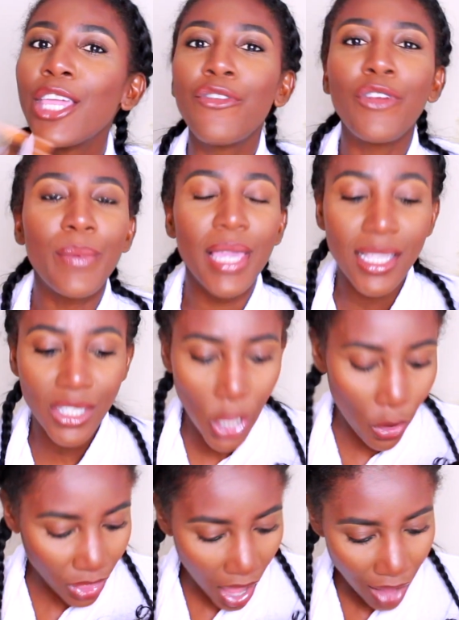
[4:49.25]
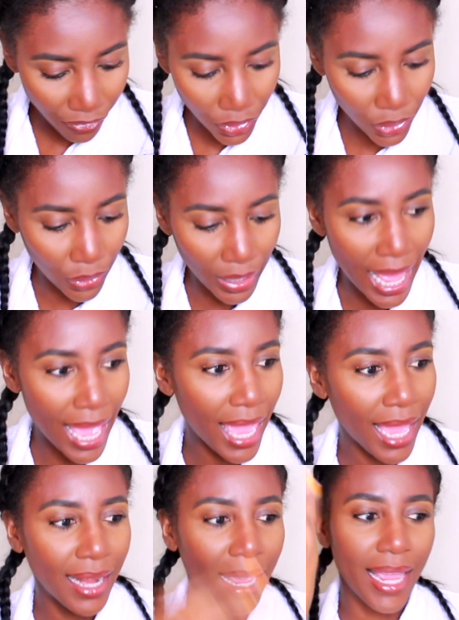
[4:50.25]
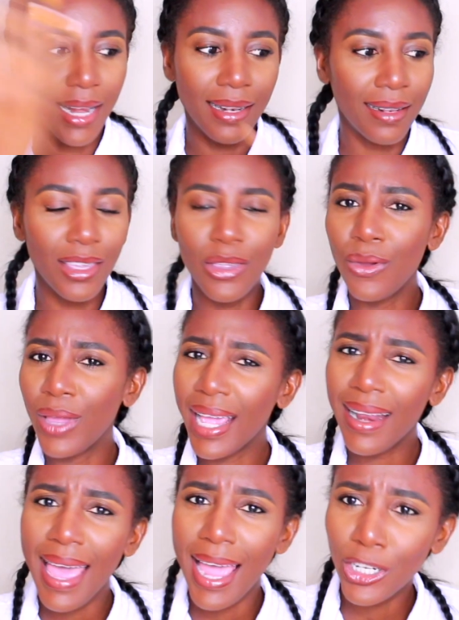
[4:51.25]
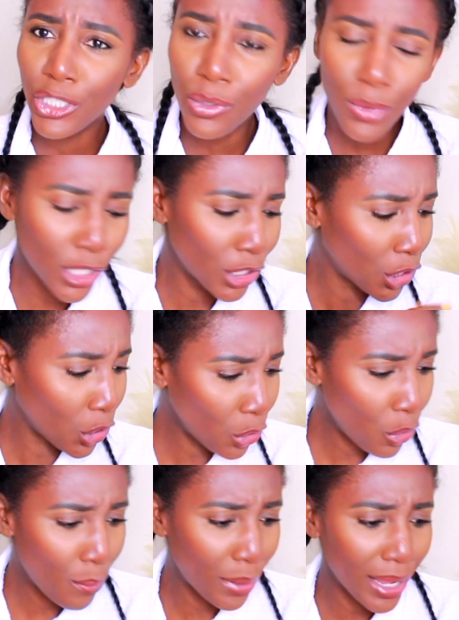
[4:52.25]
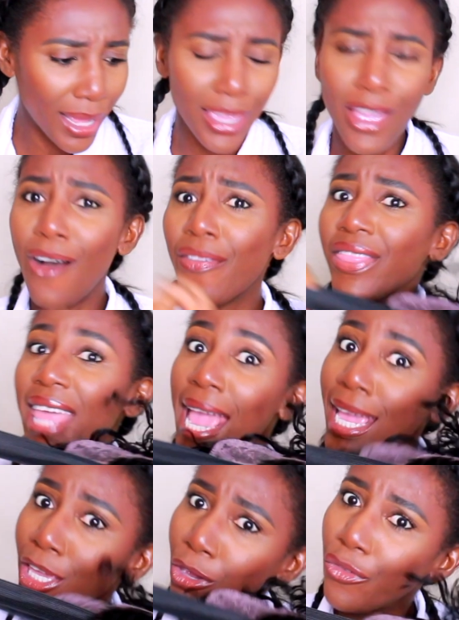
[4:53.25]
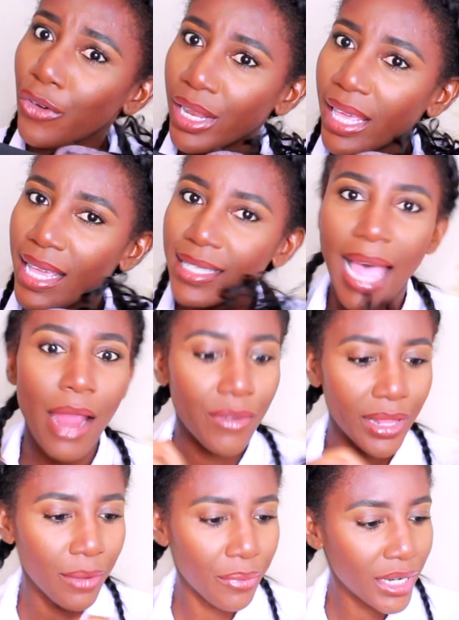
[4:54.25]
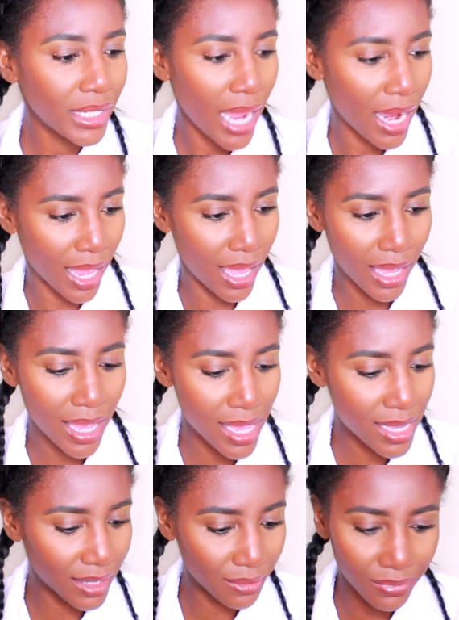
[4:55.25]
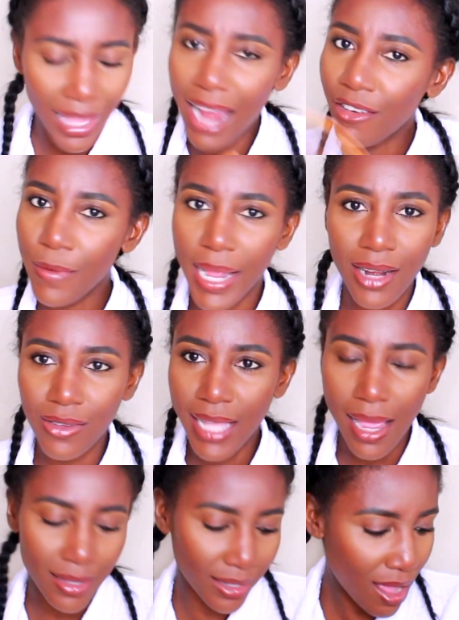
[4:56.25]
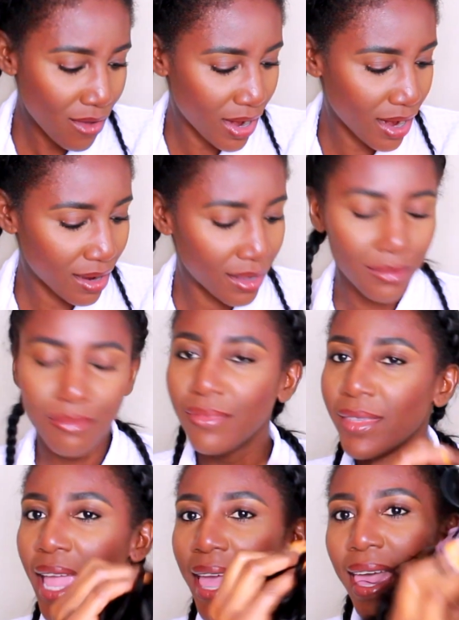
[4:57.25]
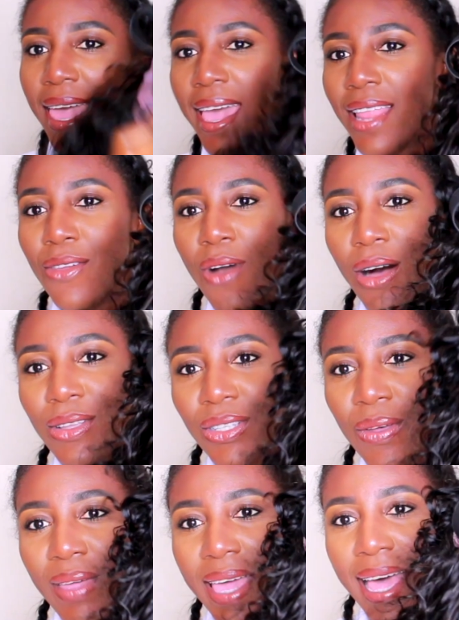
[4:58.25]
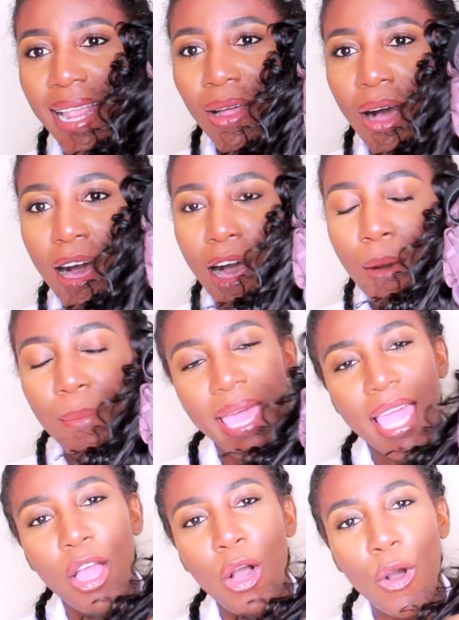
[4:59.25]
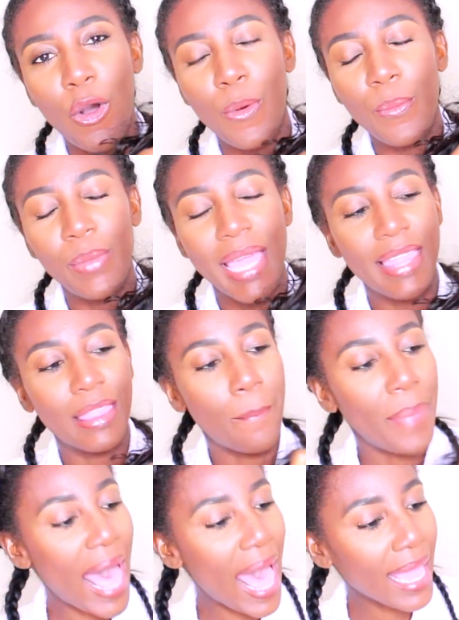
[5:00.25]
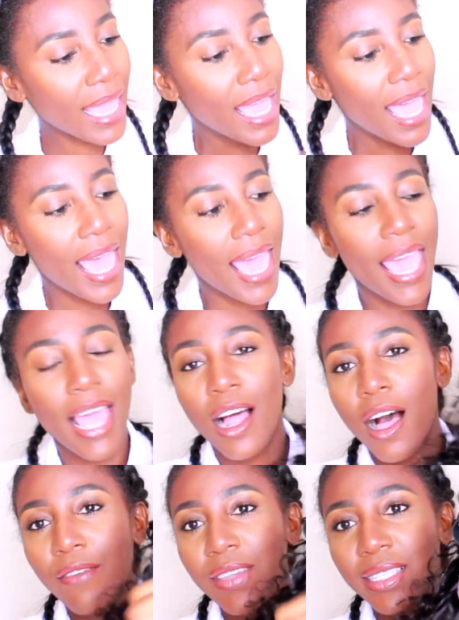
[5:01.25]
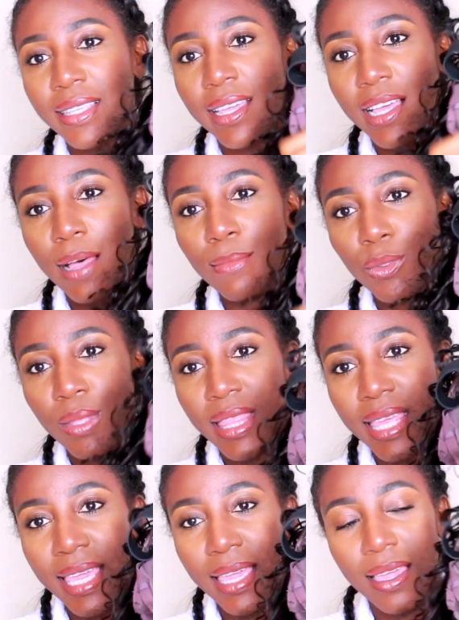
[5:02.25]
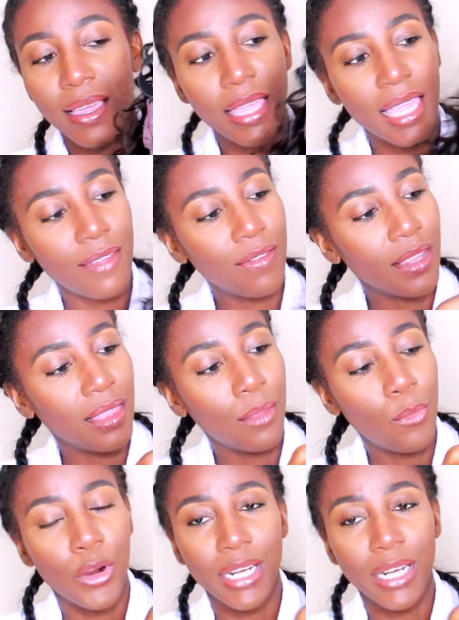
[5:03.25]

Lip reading: for being so thoughtful. Like, and you get an extra one too, but y'all, thank you for this. I really appreciate it because not everybody knows how to sew, girl. And you also get a comb in the back, and obviously it comes with the more